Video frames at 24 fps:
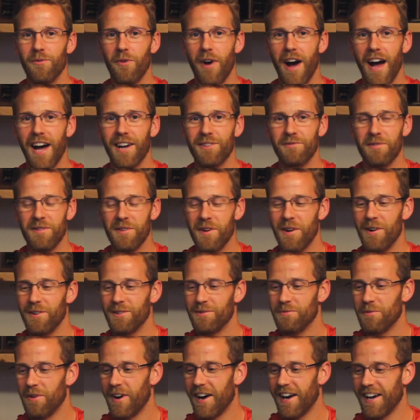Wild with
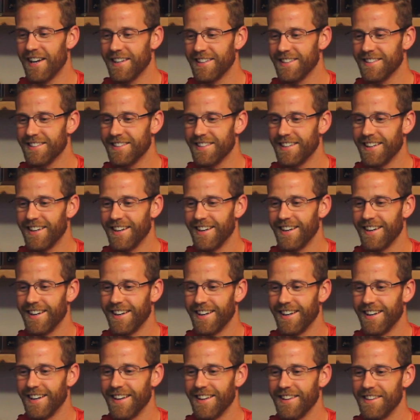Coach Wilde.
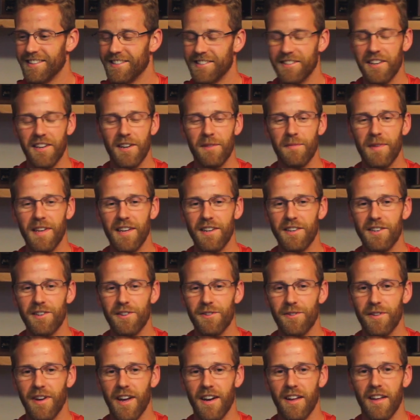This is going to be a
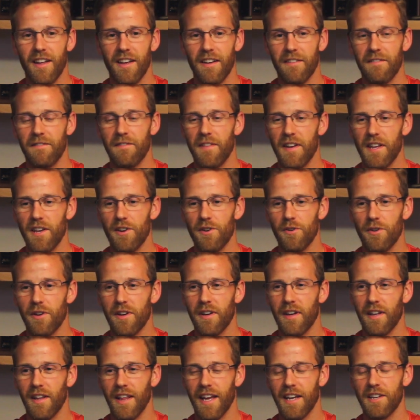new kind of video
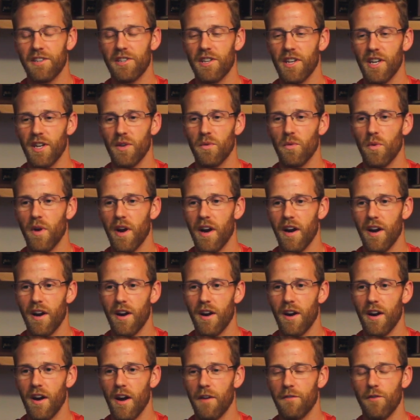collection
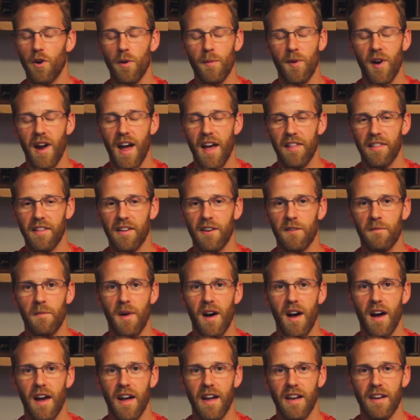where a former athlete of
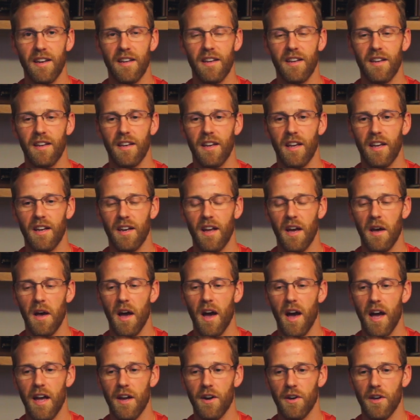mine and
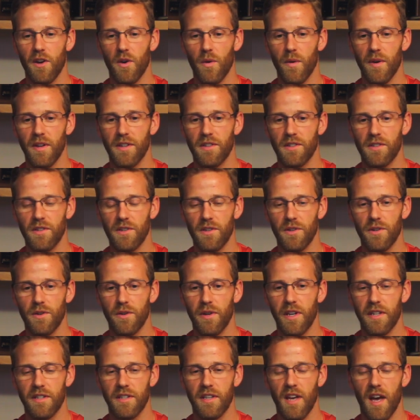I are going to
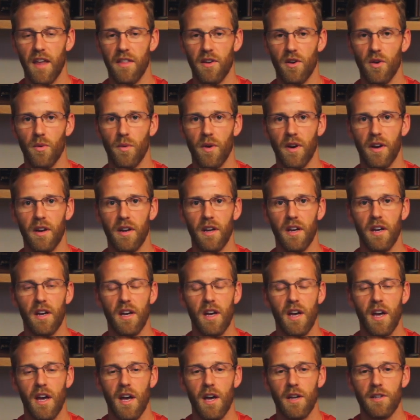get together and we're going to
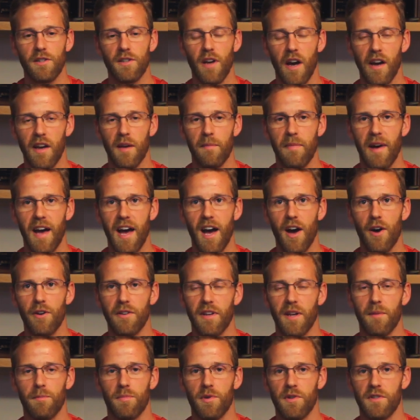talk about
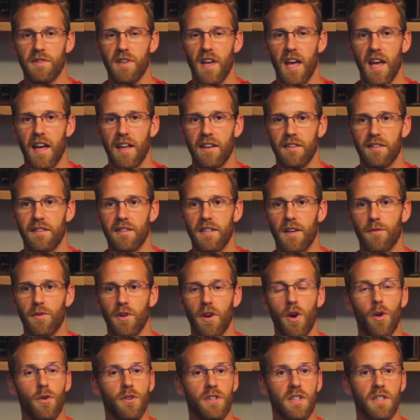and present
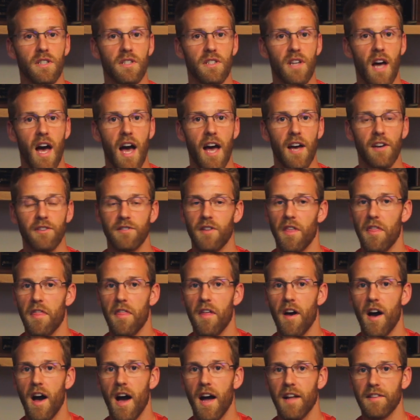different coaching styles and
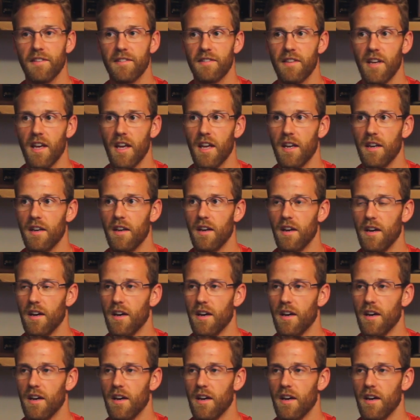thoughts and